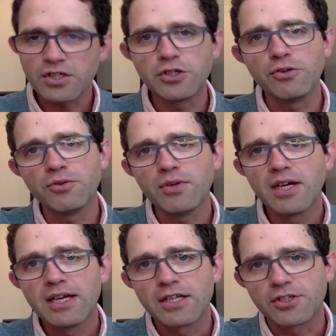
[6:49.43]
you
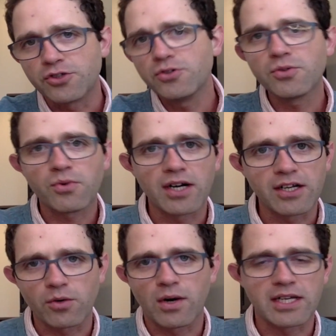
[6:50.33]
do the
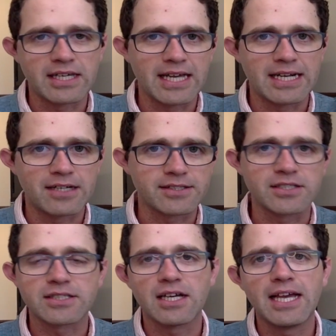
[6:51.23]
running or walking gait
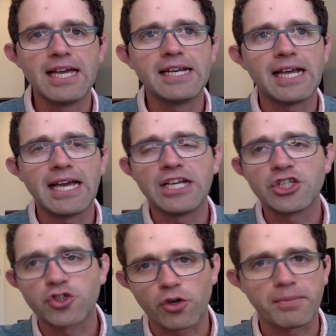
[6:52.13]
analysis in a
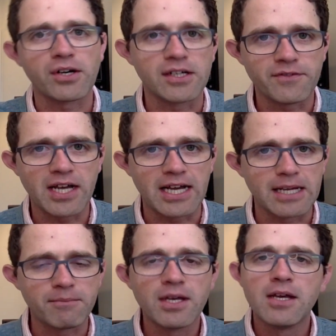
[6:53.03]
short period of
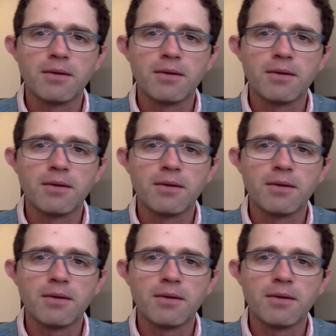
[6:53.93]
time,